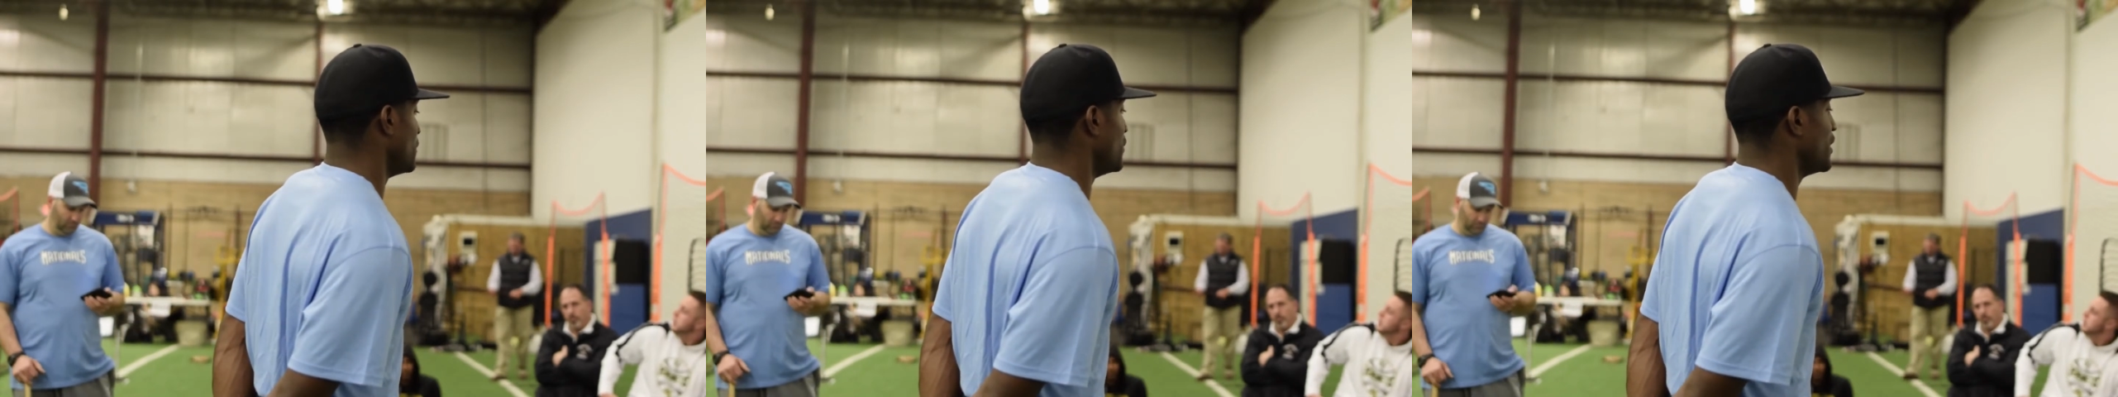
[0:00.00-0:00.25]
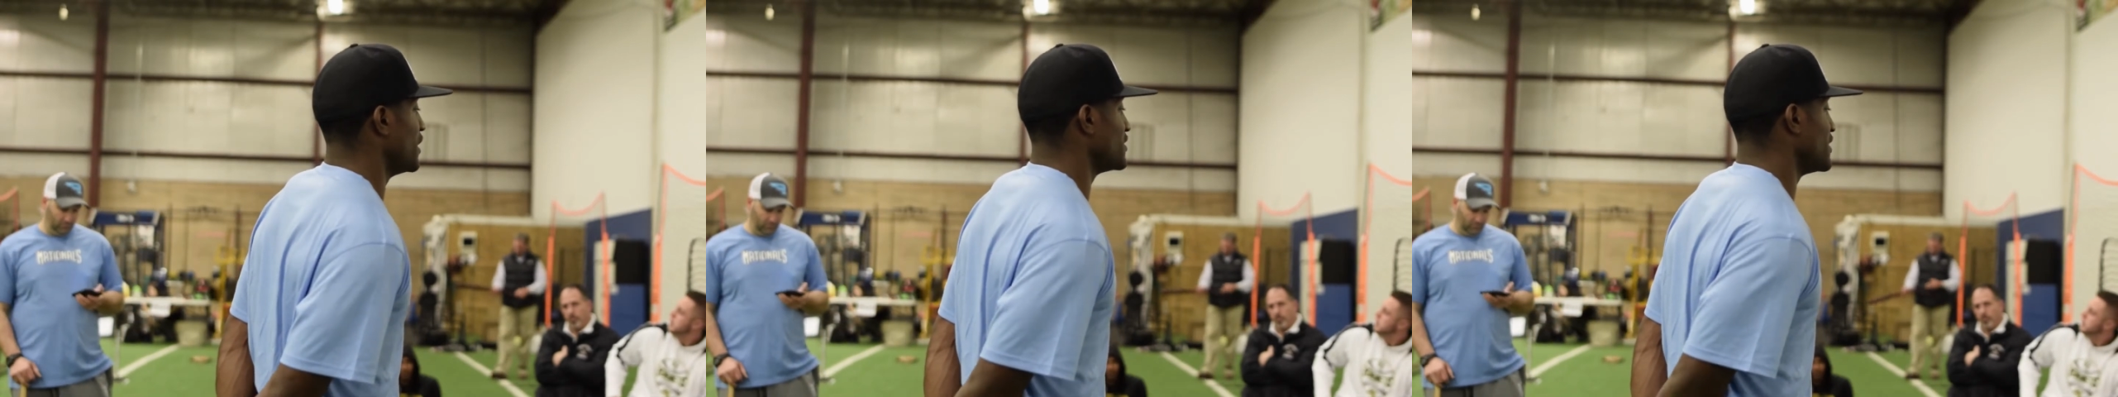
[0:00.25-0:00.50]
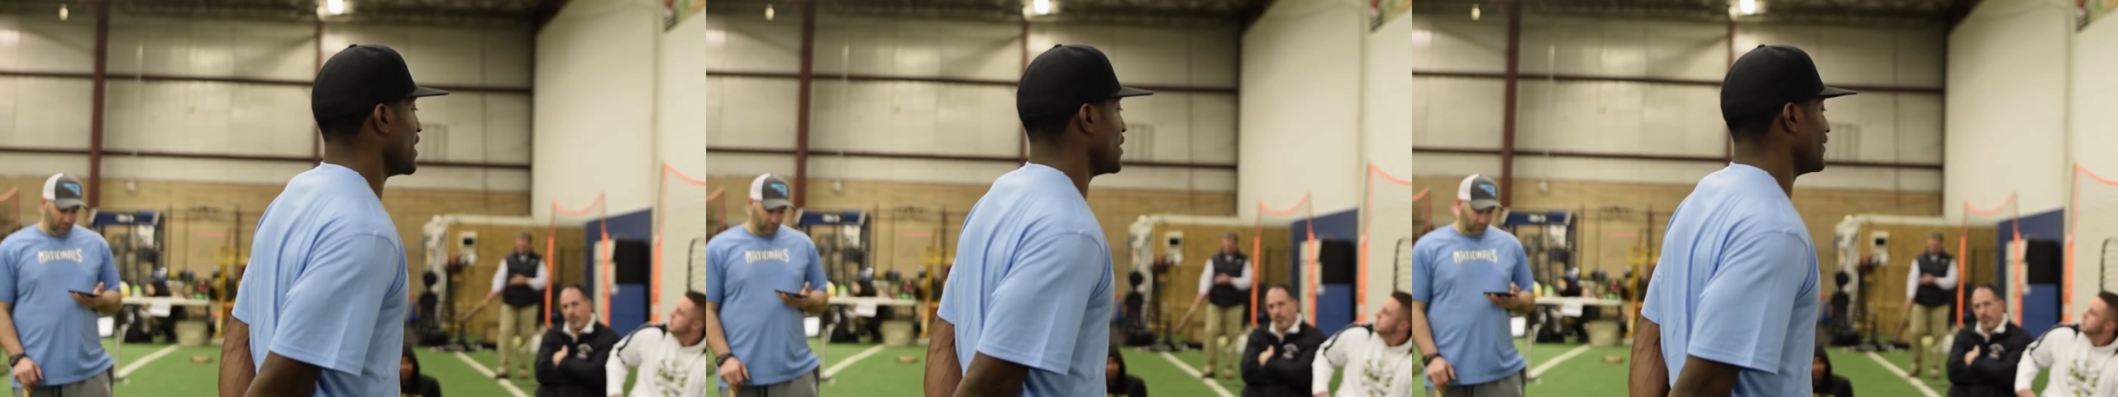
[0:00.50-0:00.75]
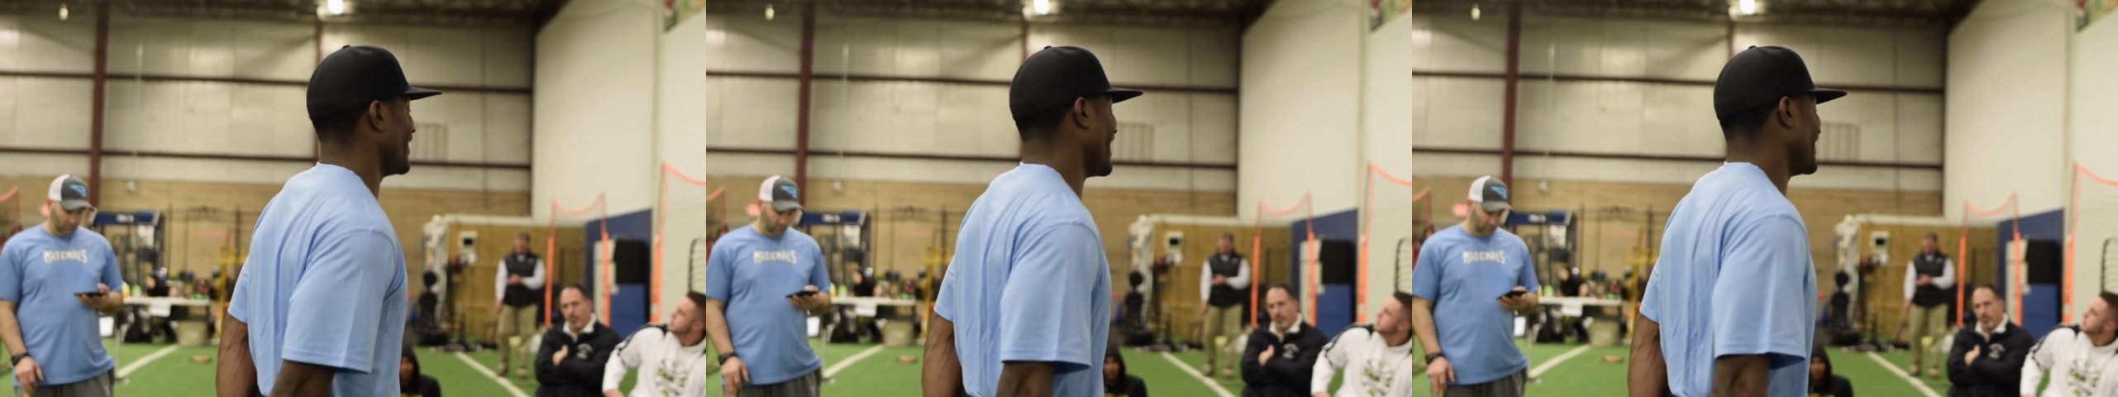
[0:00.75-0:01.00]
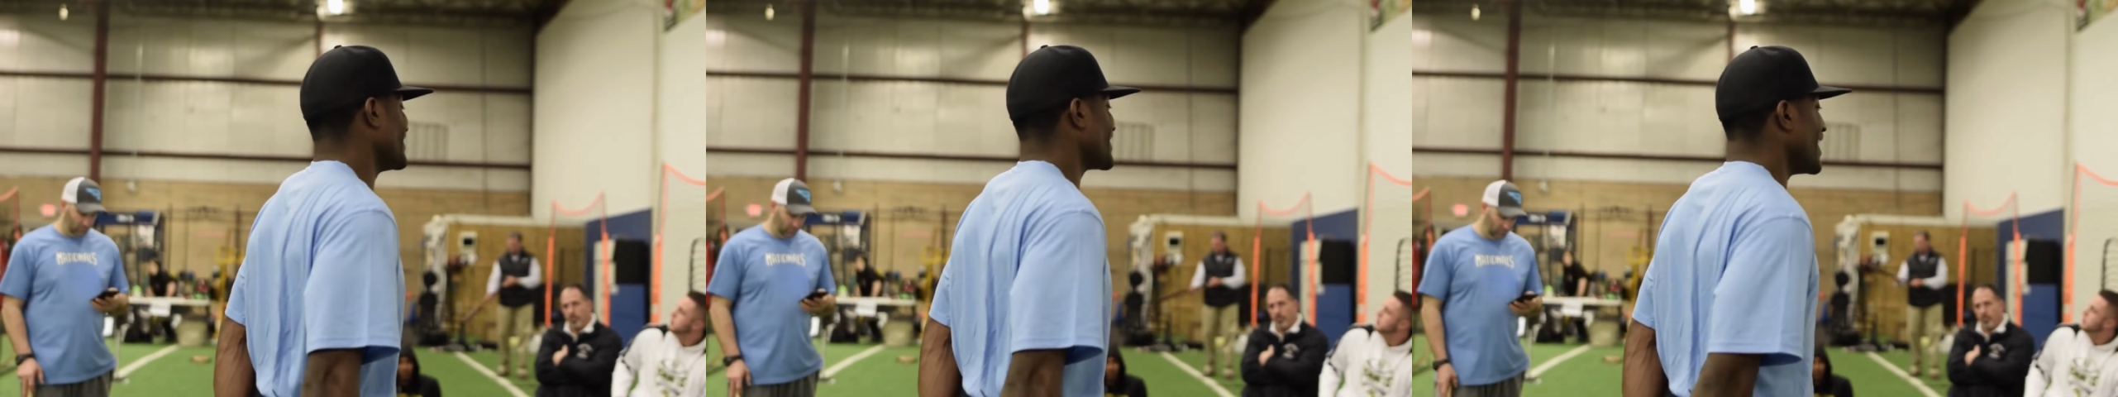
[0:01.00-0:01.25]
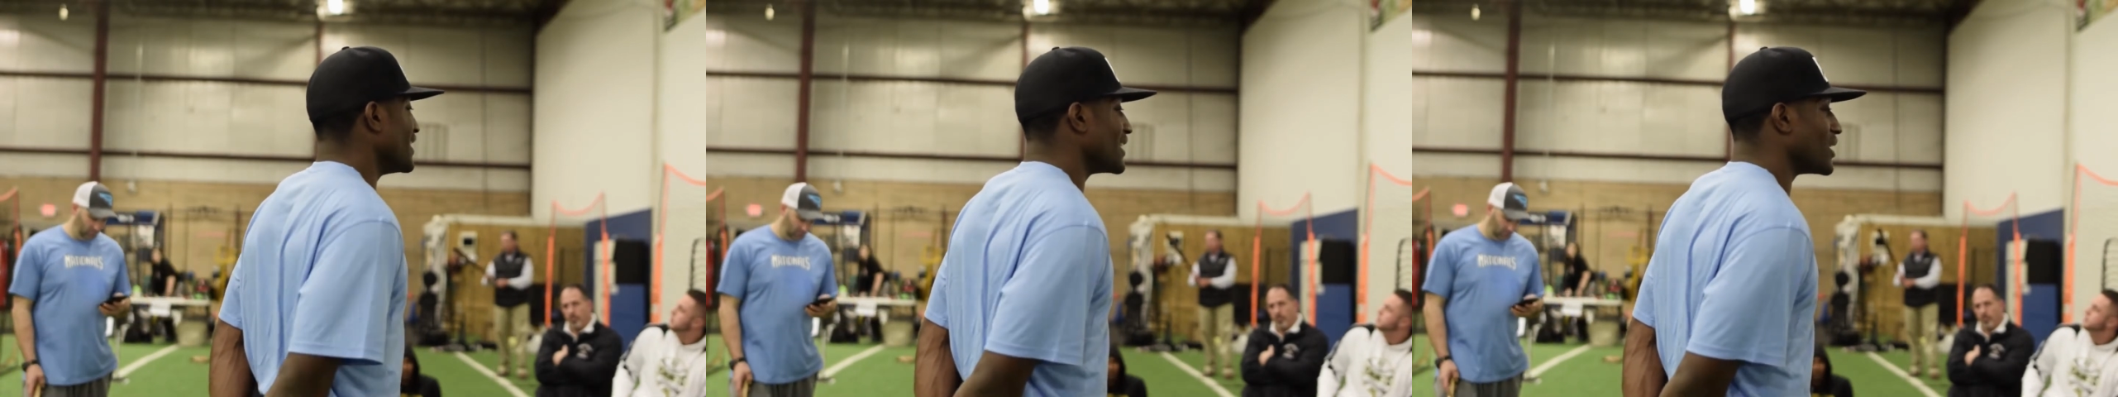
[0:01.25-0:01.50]
Because now it's
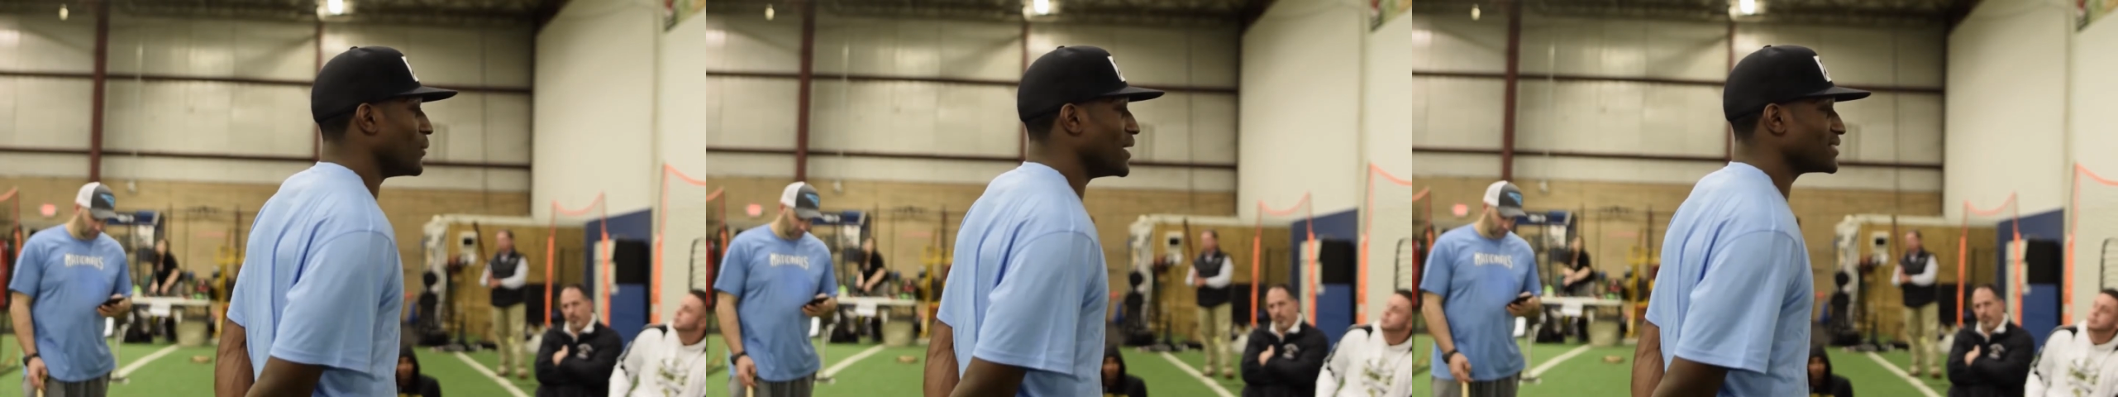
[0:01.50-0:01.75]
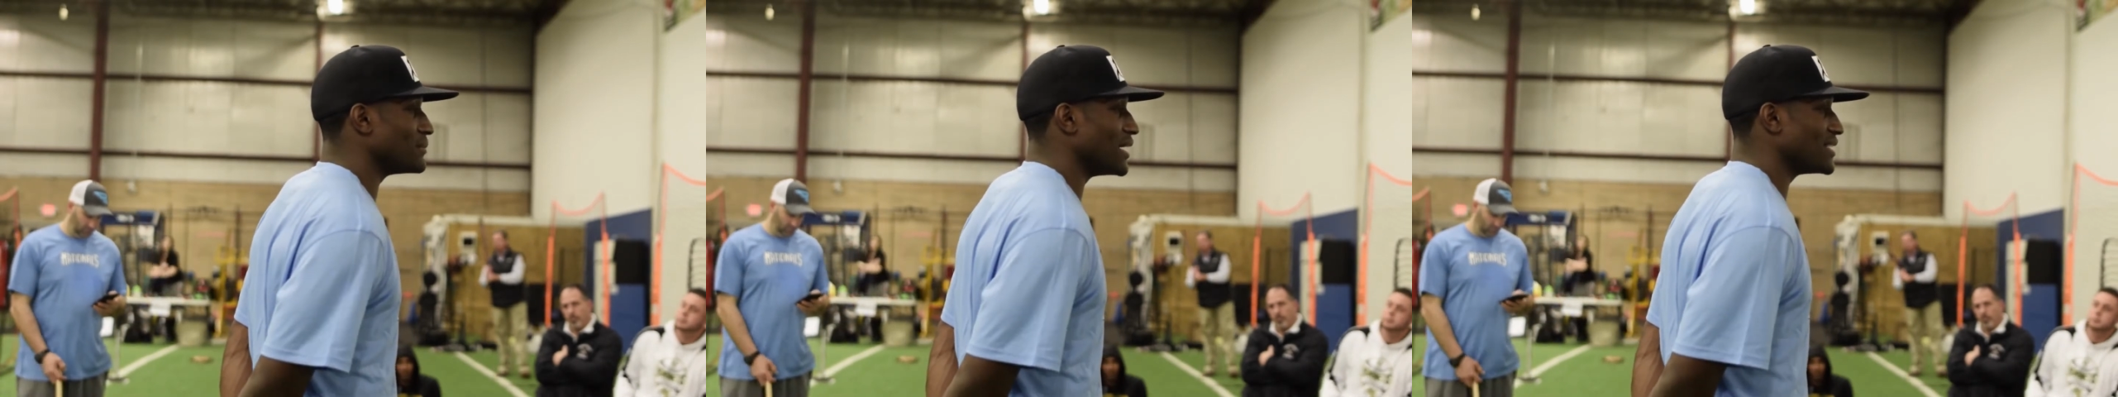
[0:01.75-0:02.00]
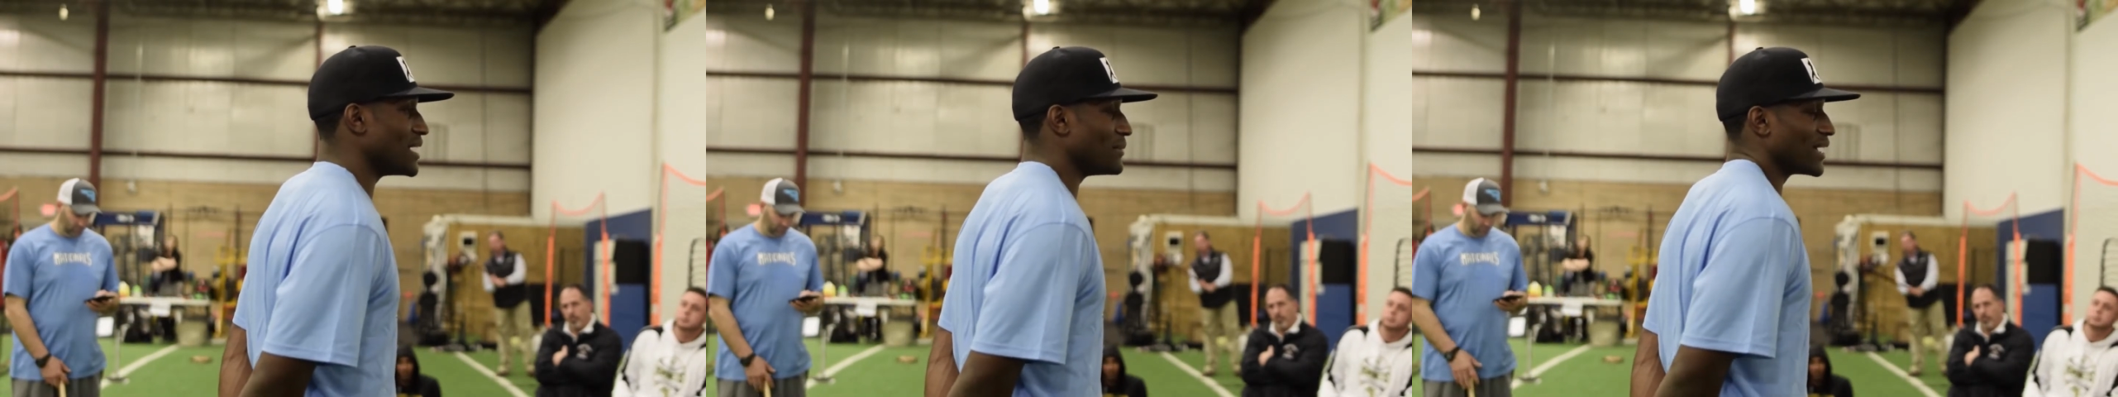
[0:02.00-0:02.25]
kind of like a waste of my time.